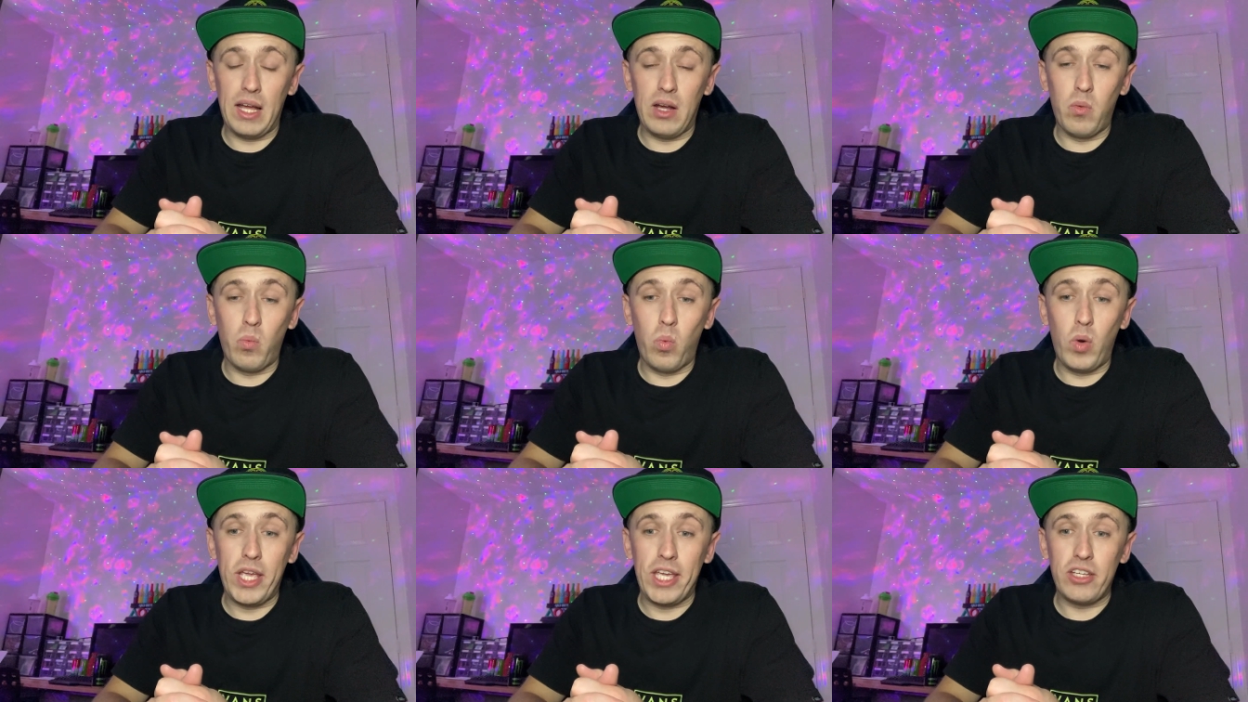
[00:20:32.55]

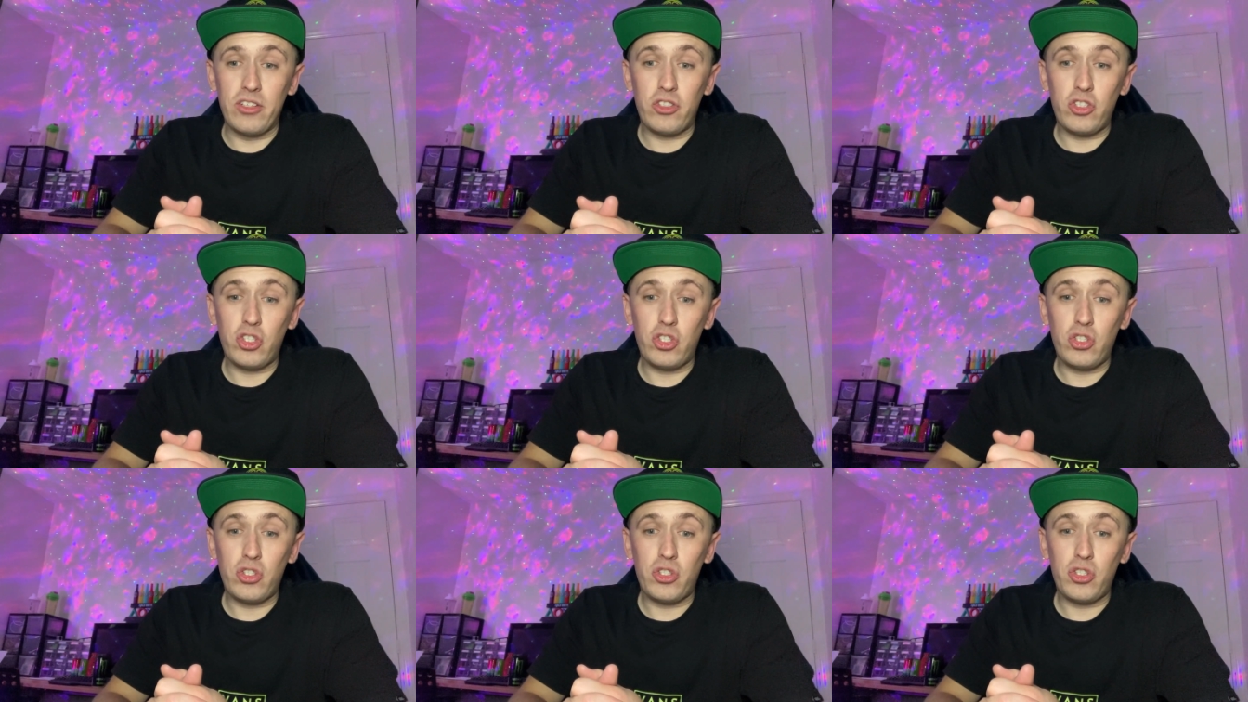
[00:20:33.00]

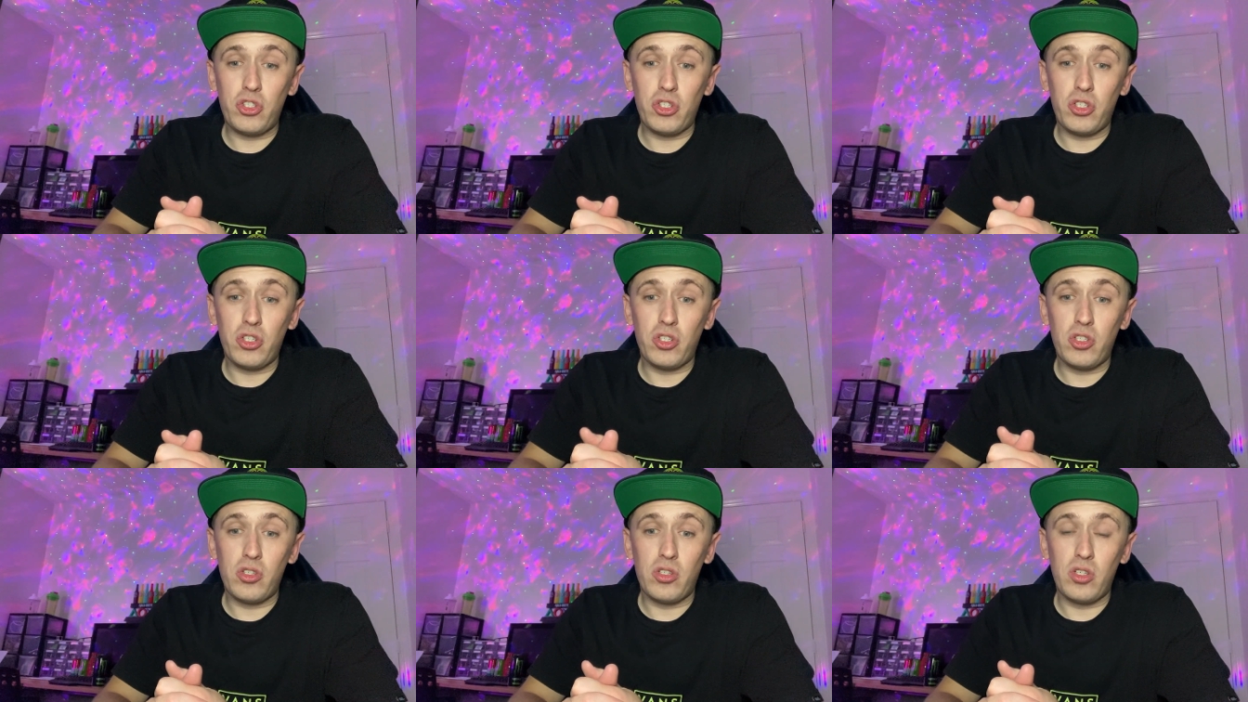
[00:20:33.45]
which
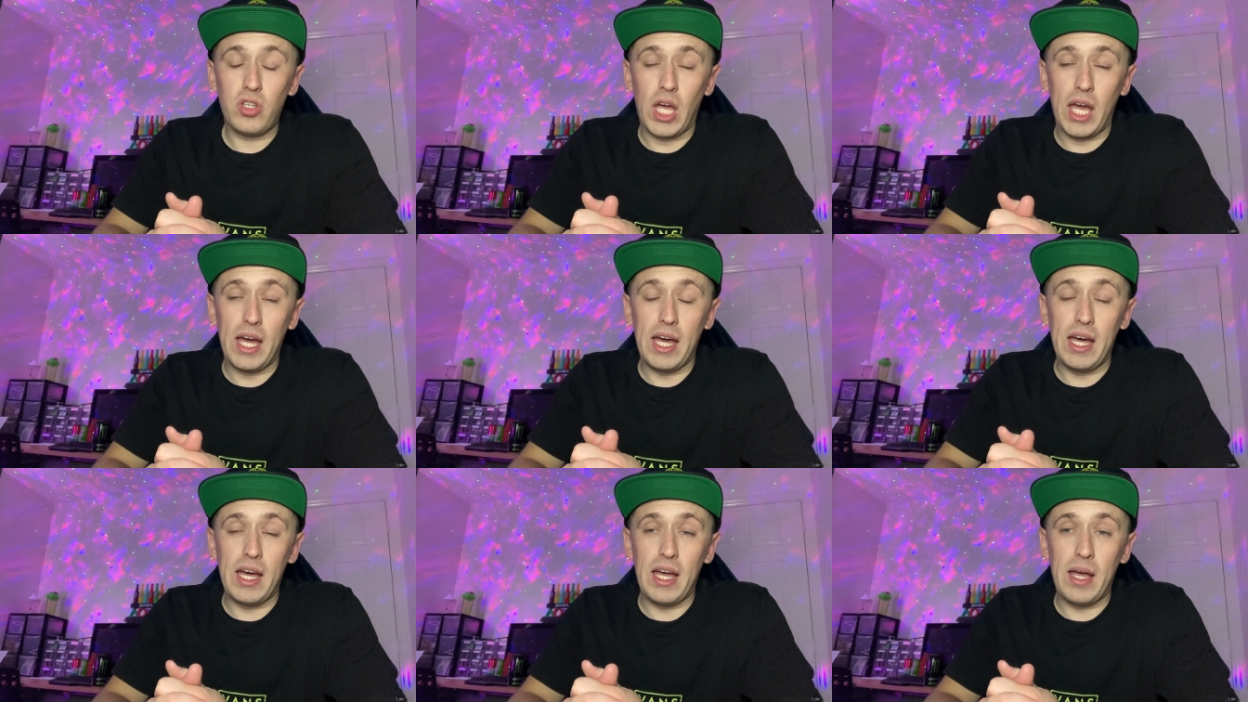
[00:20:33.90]

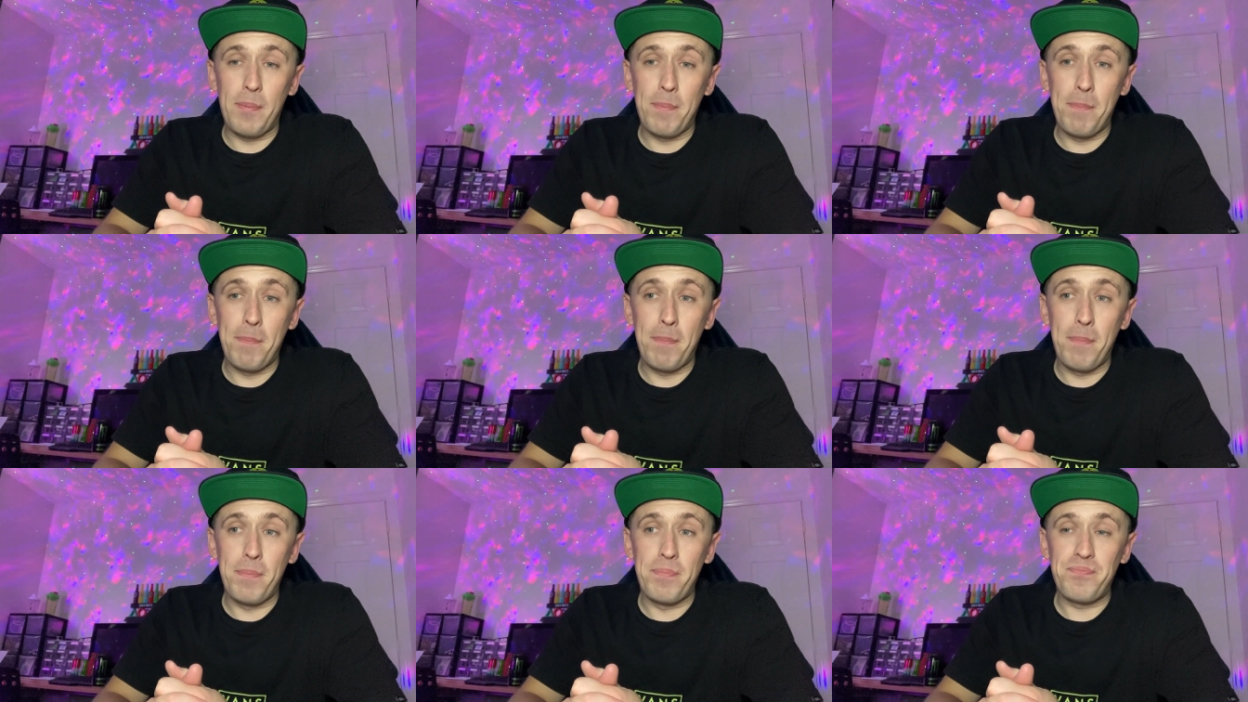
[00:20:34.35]

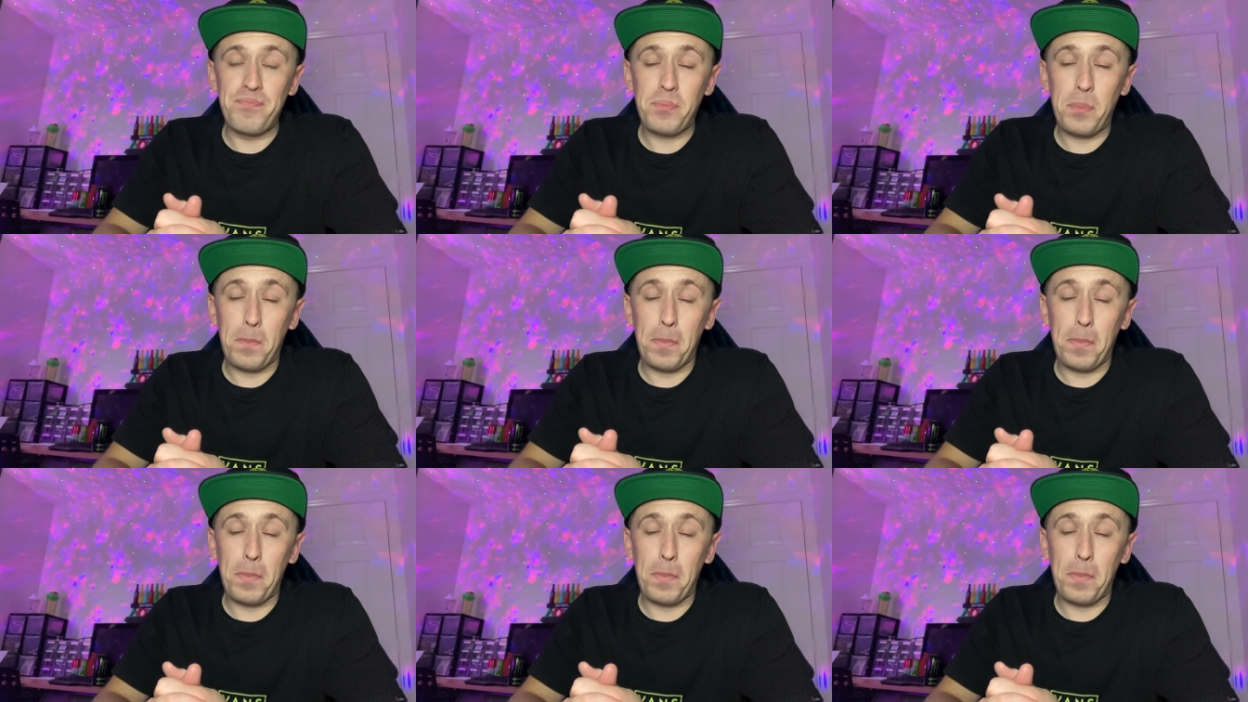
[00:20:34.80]
um,